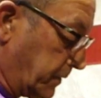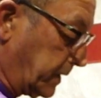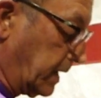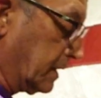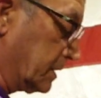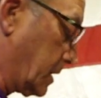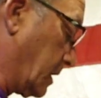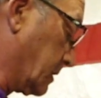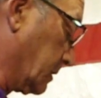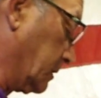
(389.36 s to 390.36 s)
15-inch
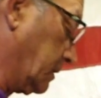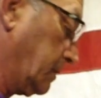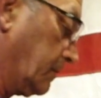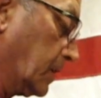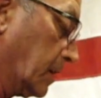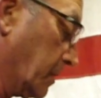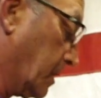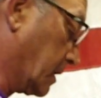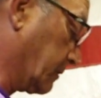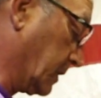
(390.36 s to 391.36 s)
handle, you've got a
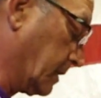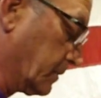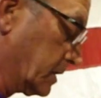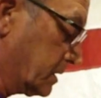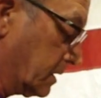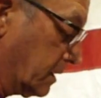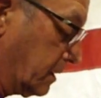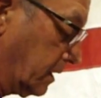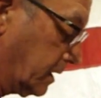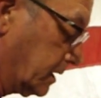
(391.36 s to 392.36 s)
lot of leverage
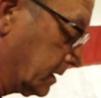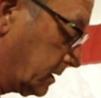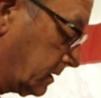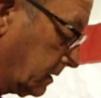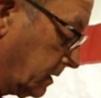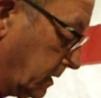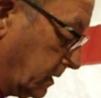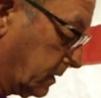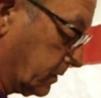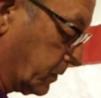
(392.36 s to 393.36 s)
there, and this
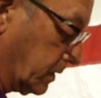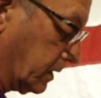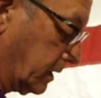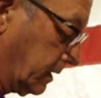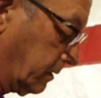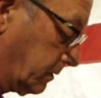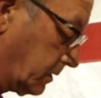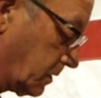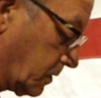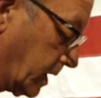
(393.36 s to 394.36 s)
is really
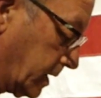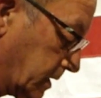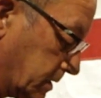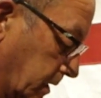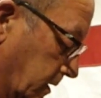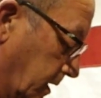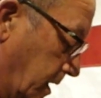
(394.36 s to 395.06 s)
quite easy to